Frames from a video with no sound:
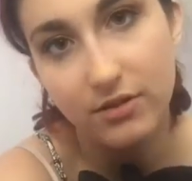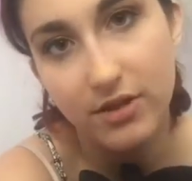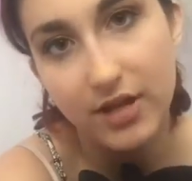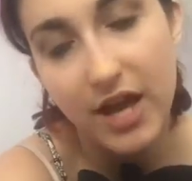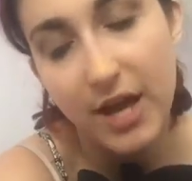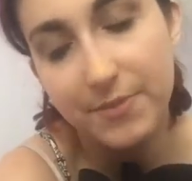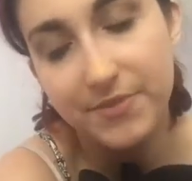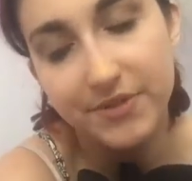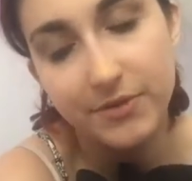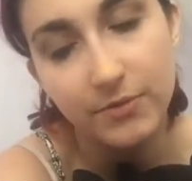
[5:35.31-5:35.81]

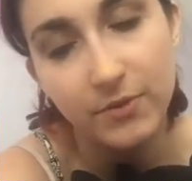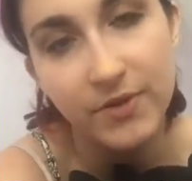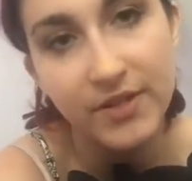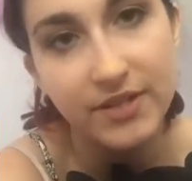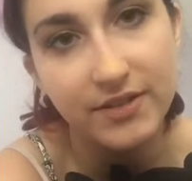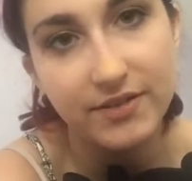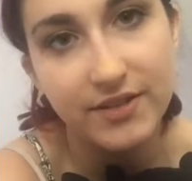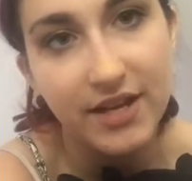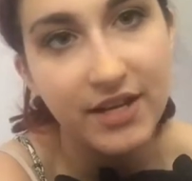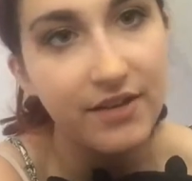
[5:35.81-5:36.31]
Absolutely.
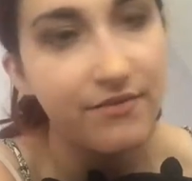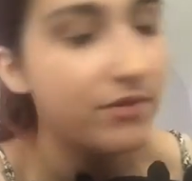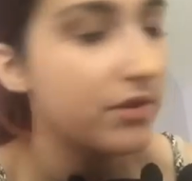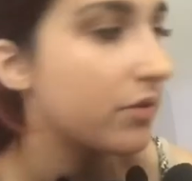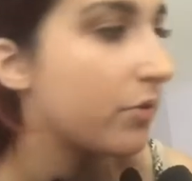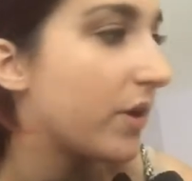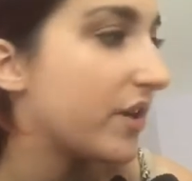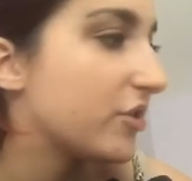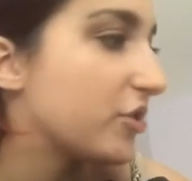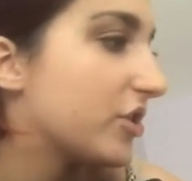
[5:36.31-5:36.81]
Is that even a
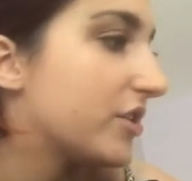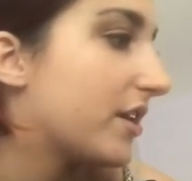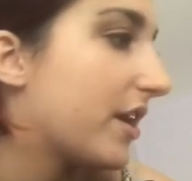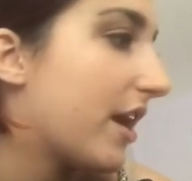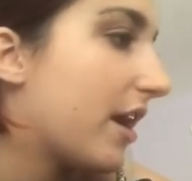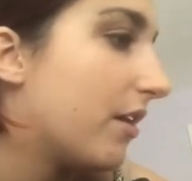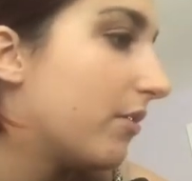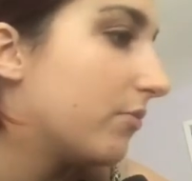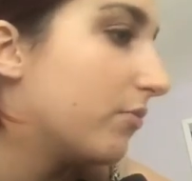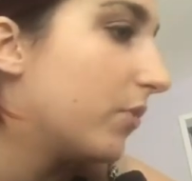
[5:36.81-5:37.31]
question?
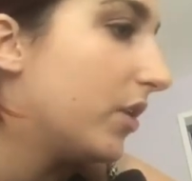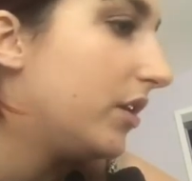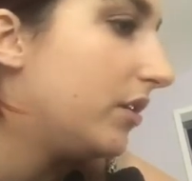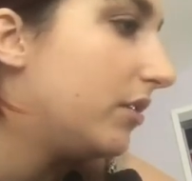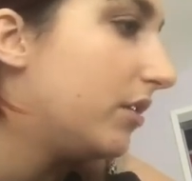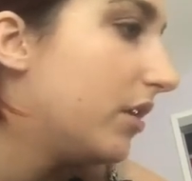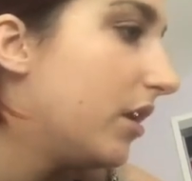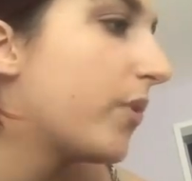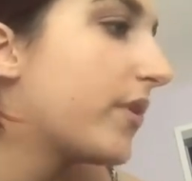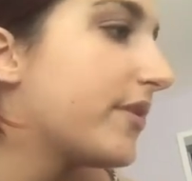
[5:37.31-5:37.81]

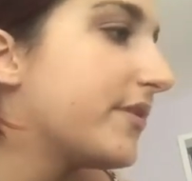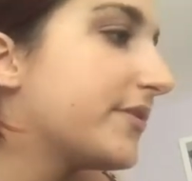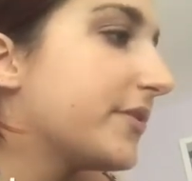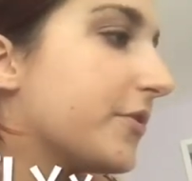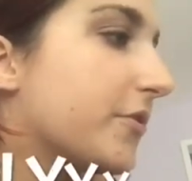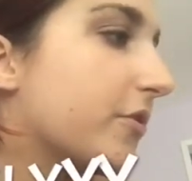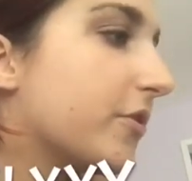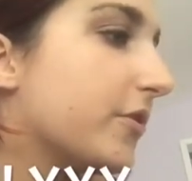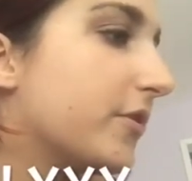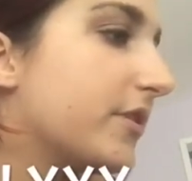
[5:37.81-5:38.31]
What is
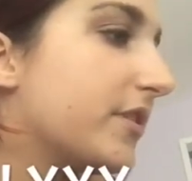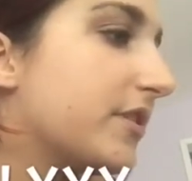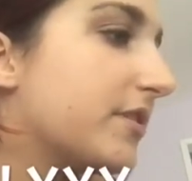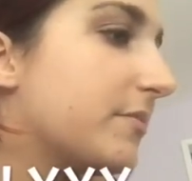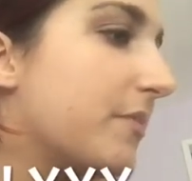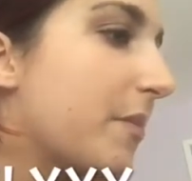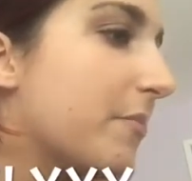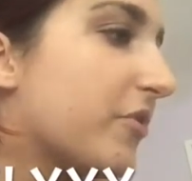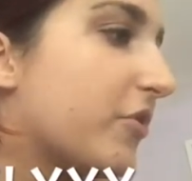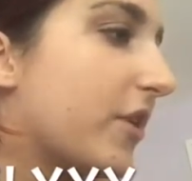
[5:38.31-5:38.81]
your earliest
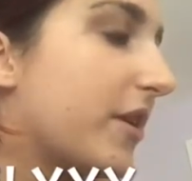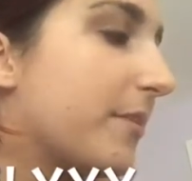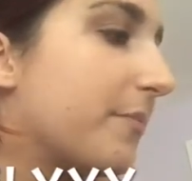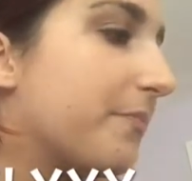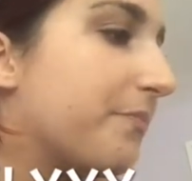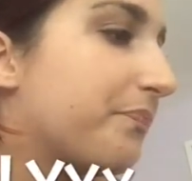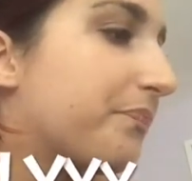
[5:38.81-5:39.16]
memory?